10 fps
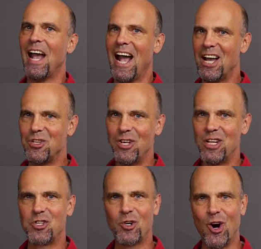As you
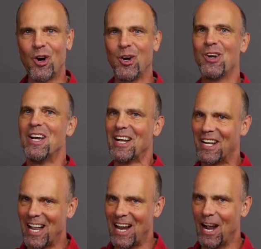get stronger,
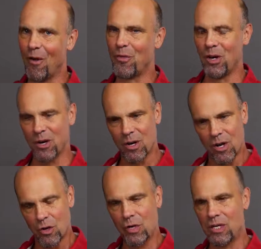get healthier,
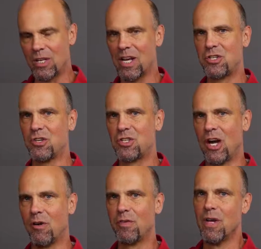you can test
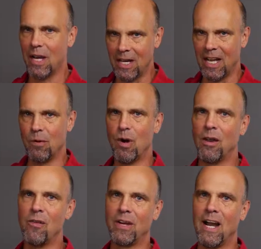yourself, again,
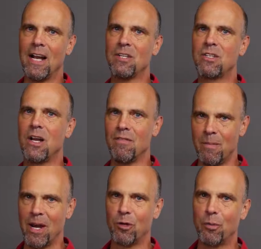under the guidance of a
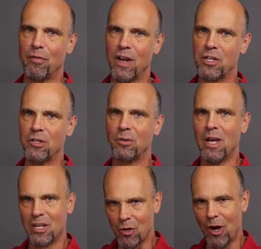medical professional.
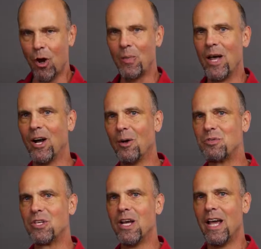So I hope that
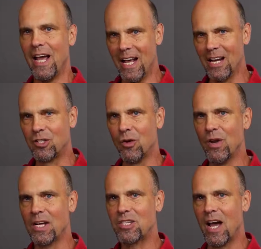helps, and until
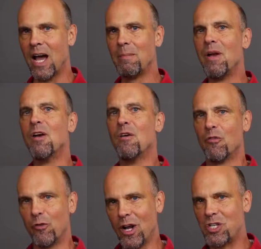next time,
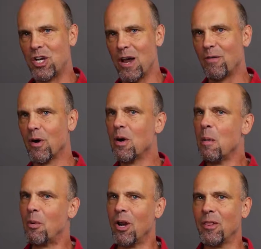Fred Schaefer,
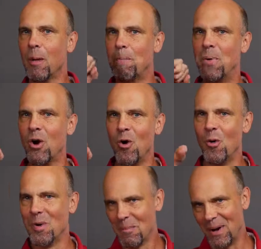putting the
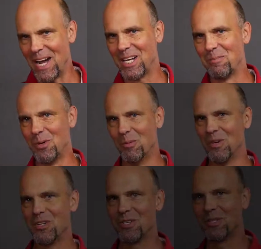boom back in
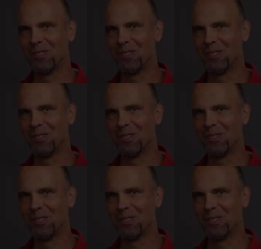boomers.